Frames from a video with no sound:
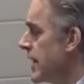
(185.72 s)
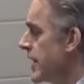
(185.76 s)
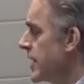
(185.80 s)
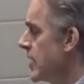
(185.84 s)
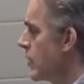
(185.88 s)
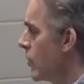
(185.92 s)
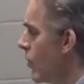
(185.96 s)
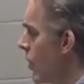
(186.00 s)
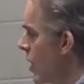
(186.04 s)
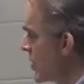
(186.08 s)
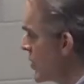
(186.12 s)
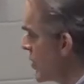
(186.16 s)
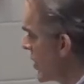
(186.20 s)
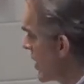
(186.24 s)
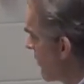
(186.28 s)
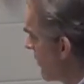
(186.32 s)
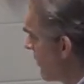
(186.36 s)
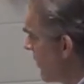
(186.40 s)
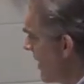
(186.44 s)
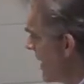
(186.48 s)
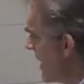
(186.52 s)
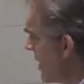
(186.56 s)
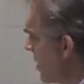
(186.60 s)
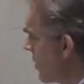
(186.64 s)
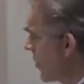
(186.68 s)
like you're watching a
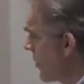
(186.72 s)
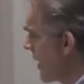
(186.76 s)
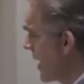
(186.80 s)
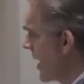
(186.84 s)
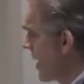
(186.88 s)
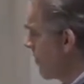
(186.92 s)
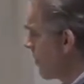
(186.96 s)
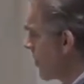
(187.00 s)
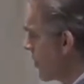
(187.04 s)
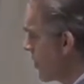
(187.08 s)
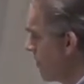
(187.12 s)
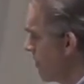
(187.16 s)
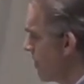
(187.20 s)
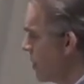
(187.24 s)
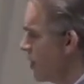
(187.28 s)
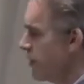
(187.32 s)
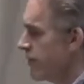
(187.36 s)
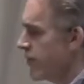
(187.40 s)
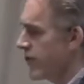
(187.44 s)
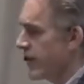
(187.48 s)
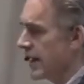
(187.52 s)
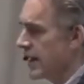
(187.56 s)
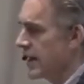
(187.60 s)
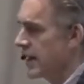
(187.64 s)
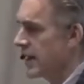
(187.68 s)
video game or a
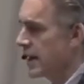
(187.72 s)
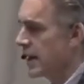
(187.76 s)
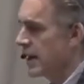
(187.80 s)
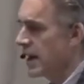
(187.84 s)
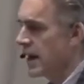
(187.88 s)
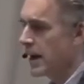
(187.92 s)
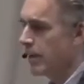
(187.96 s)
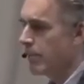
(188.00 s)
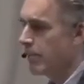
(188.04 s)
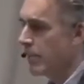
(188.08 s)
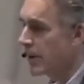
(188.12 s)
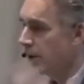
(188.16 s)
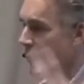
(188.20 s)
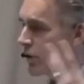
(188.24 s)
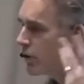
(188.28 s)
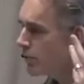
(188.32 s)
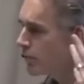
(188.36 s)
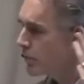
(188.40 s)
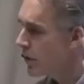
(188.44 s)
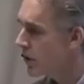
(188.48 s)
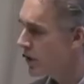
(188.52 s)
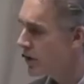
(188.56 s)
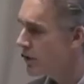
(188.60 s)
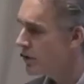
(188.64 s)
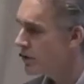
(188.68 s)
movie, but you're
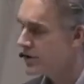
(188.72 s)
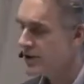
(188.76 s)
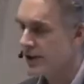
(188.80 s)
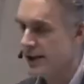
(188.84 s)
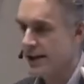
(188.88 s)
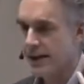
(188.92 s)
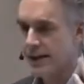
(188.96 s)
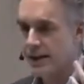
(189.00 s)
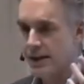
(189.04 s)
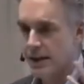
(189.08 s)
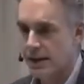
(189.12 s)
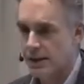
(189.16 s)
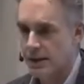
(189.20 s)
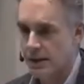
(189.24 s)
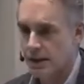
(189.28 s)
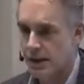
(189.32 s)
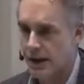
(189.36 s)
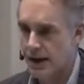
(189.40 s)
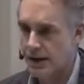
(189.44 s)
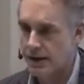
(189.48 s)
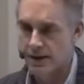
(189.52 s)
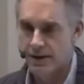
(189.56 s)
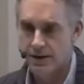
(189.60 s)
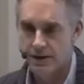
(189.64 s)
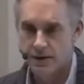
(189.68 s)
producing it,
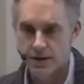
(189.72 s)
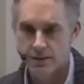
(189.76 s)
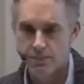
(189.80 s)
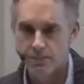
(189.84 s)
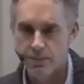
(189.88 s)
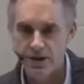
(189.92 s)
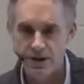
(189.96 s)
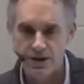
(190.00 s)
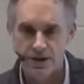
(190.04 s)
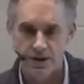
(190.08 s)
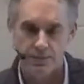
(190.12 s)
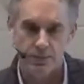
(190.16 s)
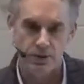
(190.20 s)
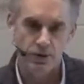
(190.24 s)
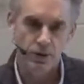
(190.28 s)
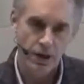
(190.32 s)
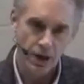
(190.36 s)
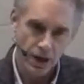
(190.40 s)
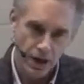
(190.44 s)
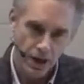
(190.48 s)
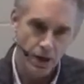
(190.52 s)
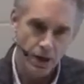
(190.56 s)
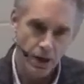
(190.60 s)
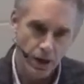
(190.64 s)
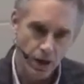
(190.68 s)
at least in principle,
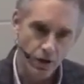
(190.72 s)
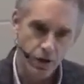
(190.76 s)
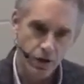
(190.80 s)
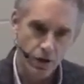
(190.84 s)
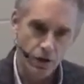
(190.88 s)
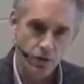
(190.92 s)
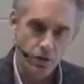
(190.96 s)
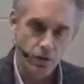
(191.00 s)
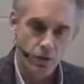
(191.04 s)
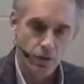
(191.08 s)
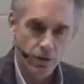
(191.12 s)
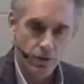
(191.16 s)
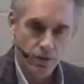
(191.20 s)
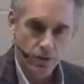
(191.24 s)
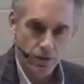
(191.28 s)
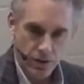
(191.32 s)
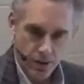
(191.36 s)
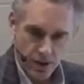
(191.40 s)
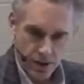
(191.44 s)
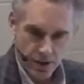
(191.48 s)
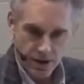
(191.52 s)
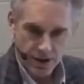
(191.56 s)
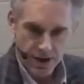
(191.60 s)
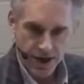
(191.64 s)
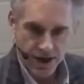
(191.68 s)
although
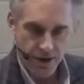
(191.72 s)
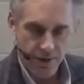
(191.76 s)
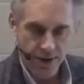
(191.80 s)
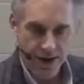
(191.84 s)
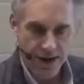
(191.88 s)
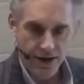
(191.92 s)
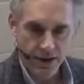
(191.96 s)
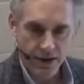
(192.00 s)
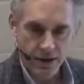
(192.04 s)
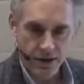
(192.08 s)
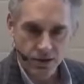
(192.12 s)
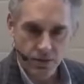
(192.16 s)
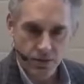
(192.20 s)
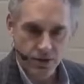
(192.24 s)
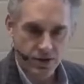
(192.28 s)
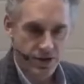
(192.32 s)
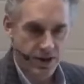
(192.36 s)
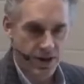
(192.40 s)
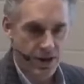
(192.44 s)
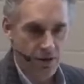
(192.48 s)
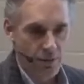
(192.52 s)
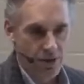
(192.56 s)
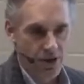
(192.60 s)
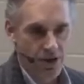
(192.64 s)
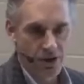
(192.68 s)
the psychoanalysts would
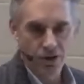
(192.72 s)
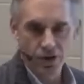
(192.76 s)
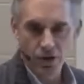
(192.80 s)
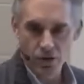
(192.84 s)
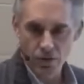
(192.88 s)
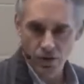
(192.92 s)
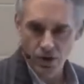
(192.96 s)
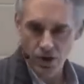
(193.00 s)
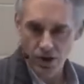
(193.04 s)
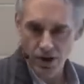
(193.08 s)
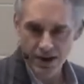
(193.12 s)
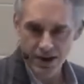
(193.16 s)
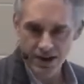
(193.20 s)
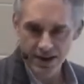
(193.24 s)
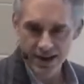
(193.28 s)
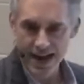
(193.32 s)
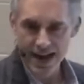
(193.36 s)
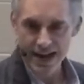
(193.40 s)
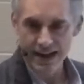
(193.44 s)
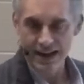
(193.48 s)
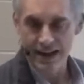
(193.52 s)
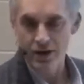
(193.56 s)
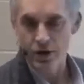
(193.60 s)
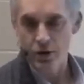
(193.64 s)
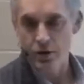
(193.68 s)
say, well, no, not
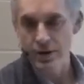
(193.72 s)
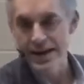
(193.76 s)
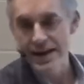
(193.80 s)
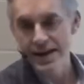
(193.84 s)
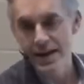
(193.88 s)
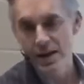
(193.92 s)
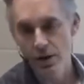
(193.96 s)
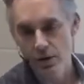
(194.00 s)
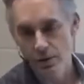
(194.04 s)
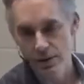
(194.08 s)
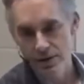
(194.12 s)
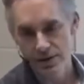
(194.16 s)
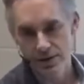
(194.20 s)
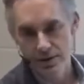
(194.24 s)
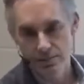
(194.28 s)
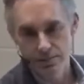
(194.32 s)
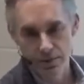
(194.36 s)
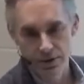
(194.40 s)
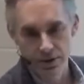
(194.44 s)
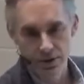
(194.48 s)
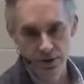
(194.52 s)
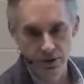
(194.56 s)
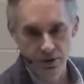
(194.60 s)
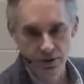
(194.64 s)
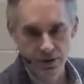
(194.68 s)
exactly. Your ego isn't
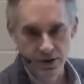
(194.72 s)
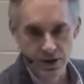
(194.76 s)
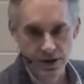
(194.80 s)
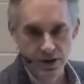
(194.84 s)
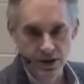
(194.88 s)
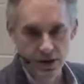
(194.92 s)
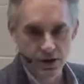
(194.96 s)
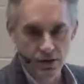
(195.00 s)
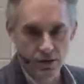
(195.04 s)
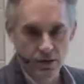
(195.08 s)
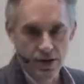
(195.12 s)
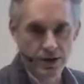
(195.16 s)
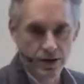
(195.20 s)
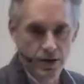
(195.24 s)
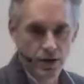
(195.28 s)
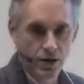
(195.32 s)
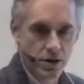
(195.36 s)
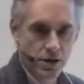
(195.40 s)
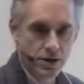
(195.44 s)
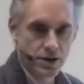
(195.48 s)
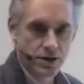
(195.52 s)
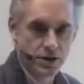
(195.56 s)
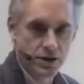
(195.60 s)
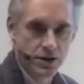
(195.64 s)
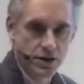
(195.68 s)
producing it, your
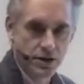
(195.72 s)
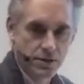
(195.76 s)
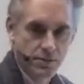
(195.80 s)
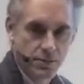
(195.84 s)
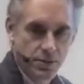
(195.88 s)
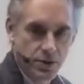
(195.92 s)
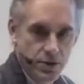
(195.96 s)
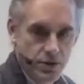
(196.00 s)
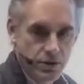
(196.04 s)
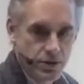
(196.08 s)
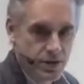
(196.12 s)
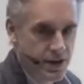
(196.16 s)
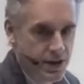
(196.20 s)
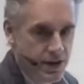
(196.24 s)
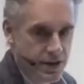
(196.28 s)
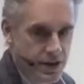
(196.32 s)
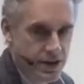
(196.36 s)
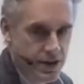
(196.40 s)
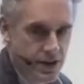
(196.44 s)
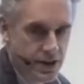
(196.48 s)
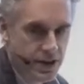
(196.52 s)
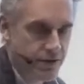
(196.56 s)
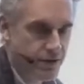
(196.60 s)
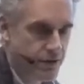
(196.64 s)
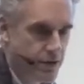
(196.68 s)
unconscious is producing it.
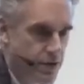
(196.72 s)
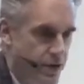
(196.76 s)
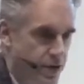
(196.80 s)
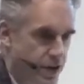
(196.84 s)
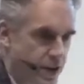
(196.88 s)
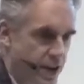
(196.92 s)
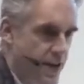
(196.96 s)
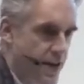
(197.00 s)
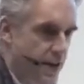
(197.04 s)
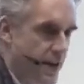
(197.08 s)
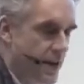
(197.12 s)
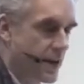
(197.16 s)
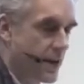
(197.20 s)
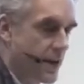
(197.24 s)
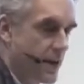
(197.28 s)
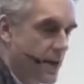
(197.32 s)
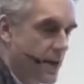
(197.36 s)
It's a different thing.